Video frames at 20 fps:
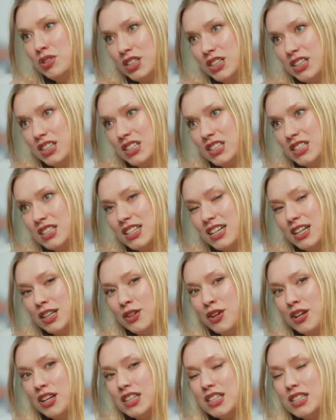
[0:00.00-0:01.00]
is that a
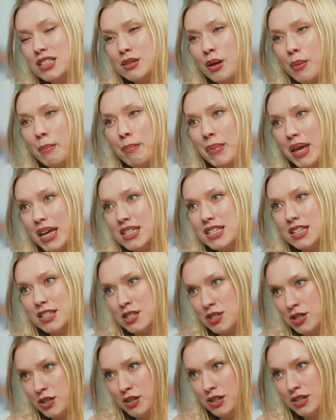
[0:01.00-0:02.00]
lot of these amazing
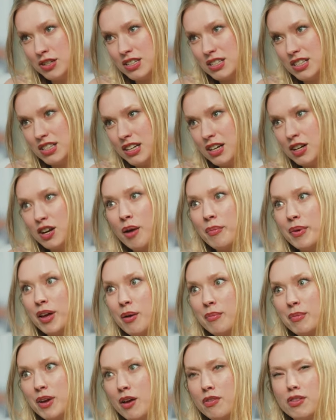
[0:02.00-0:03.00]
stars that are coming up
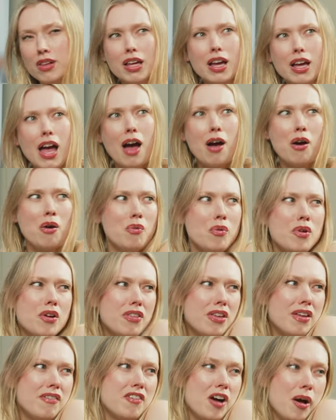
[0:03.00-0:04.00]
now and they're like how where
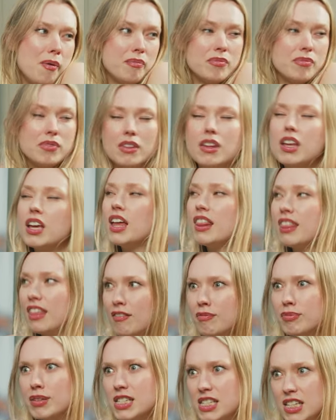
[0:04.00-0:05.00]
they've come they've
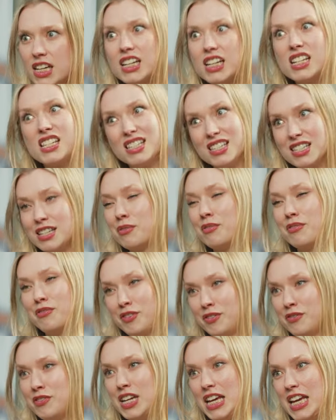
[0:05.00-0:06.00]
been signed since they were
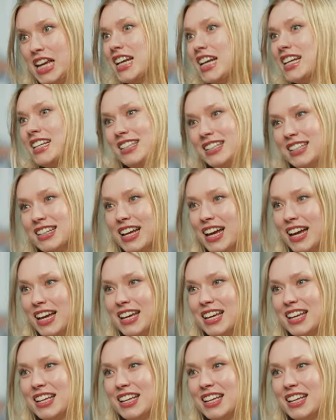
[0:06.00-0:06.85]
15 like